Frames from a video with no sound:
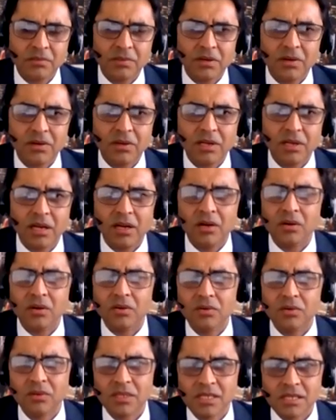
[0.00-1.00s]
about
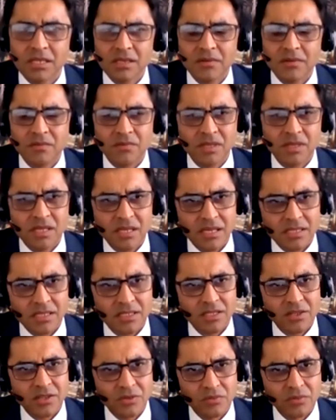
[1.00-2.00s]
how we
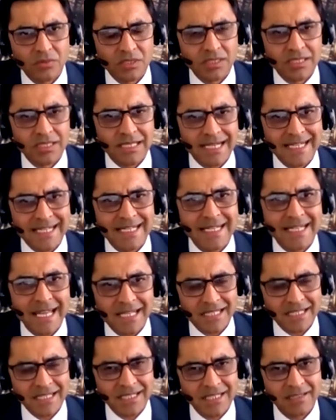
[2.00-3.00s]
as humans are
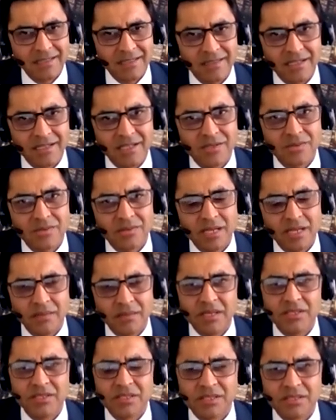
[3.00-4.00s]
testing the new
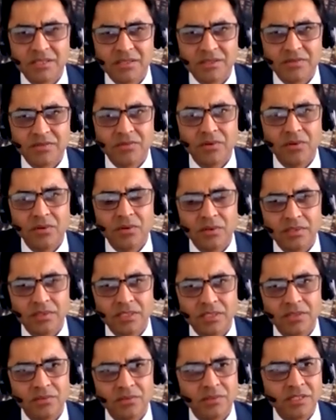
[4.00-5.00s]
dimensions of
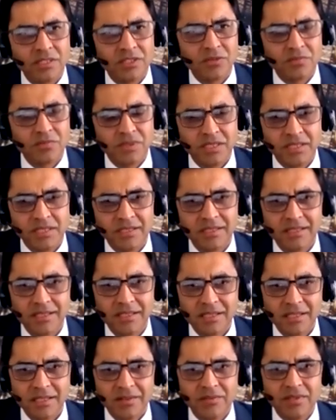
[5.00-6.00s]
altitude and speed
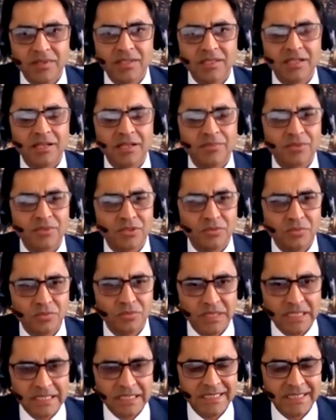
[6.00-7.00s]
when it comes to
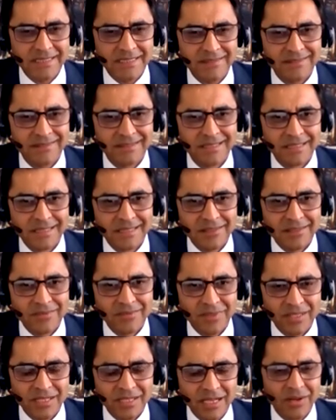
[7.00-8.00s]
mobility.
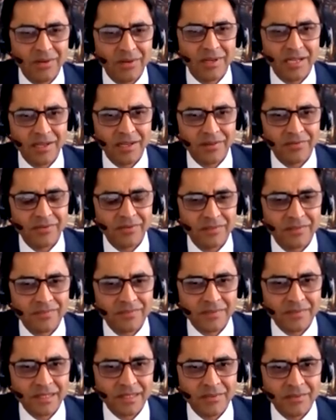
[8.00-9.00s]
We
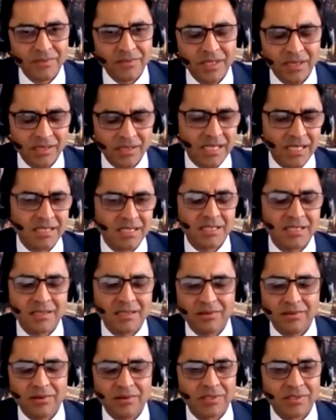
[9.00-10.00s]
are
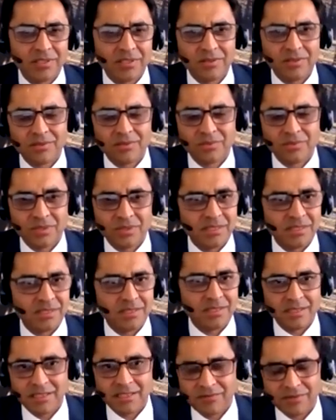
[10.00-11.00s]
testing altitudes, which is
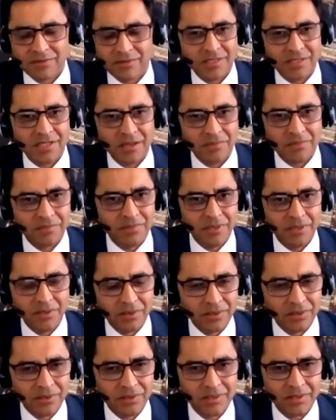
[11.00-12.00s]
even sub
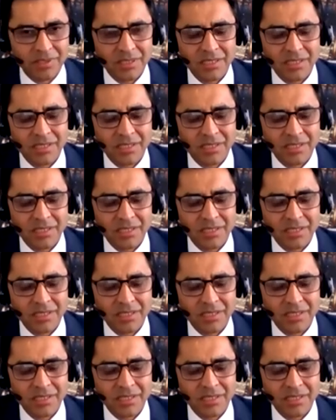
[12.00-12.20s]
below